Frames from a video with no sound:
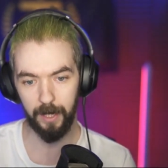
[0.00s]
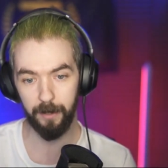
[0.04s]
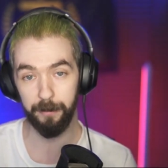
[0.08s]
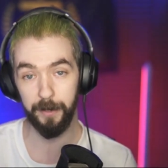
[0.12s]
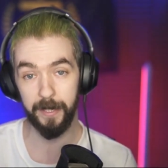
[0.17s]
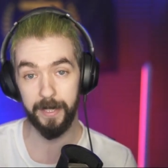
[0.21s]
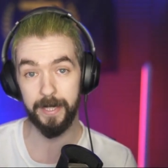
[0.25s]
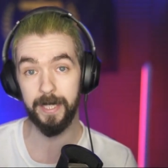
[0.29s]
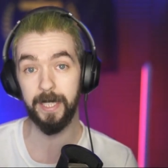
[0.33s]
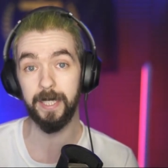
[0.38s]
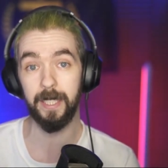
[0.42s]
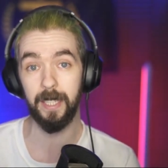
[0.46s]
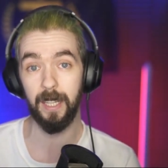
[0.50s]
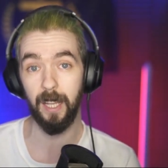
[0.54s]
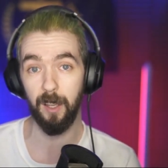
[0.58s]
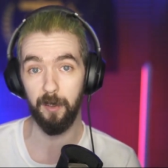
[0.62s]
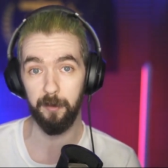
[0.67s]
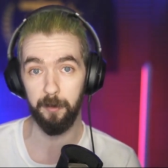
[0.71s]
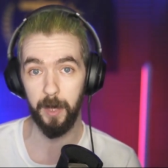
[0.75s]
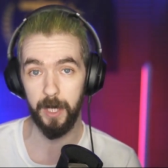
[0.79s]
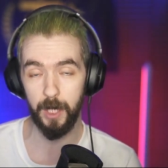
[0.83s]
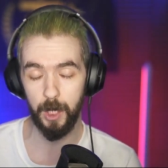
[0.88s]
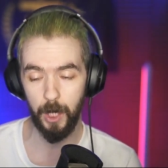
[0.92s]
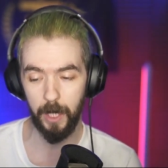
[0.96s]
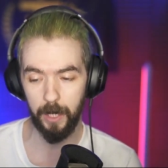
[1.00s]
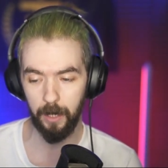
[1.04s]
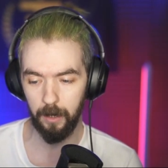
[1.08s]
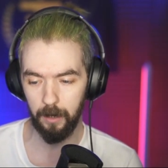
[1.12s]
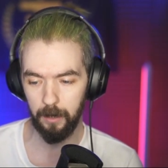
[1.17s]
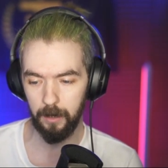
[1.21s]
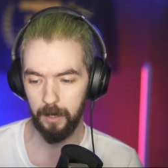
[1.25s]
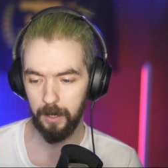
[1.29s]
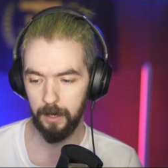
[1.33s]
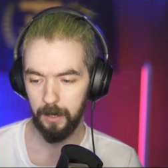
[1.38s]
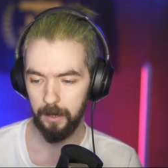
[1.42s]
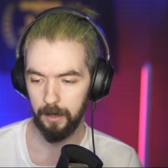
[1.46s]
if I didn't have my
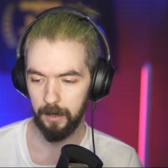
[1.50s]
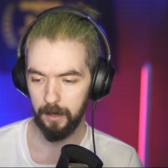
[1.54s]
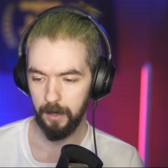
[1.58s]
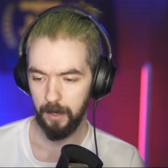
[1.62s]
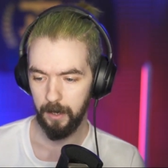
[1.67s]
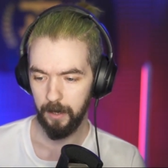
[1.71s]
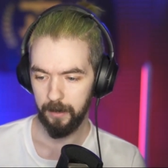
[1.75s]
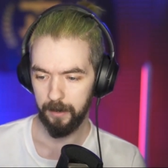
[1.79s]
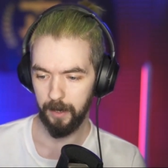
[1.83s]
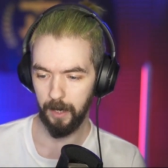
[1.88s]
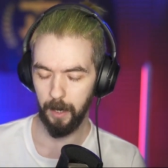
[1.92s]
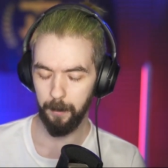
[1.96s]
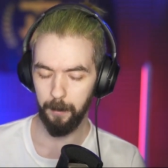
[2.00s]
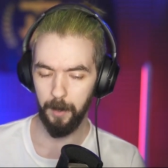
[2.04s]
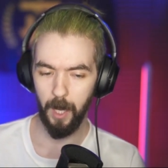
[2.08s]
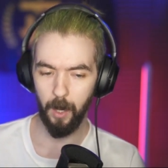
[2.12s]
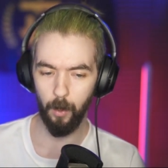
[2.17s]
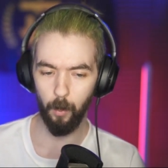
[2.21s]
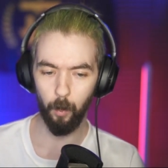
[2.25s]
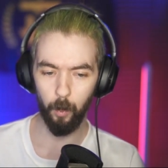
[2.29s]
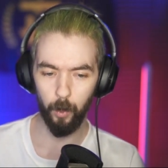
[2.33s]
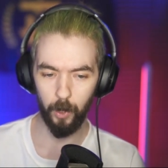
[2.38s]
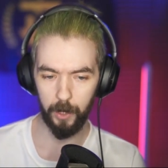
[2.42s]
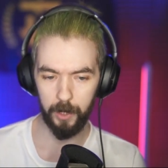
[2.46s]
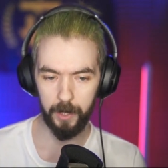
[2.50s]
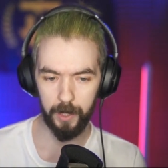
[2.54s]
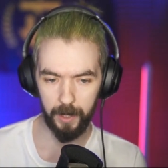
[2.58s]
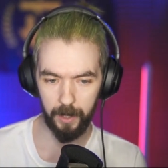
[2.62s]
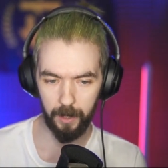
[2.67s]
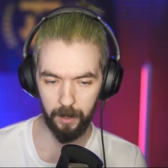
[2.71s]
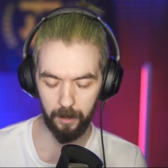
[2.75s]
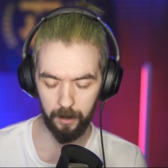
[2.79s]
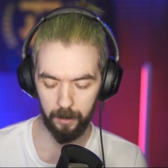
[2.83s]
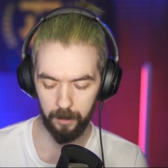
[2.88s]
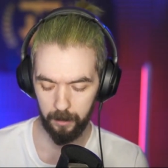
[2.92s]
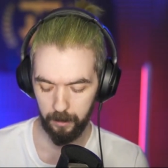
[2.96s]
channel. That I'm not
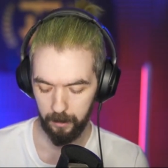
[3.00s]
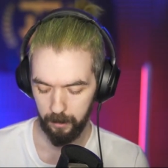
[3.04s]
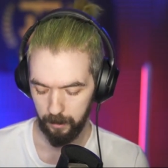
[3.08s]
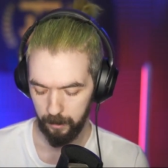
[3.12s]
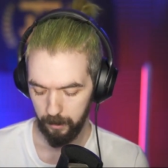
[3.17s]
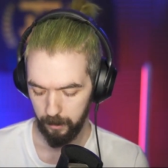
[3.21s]
working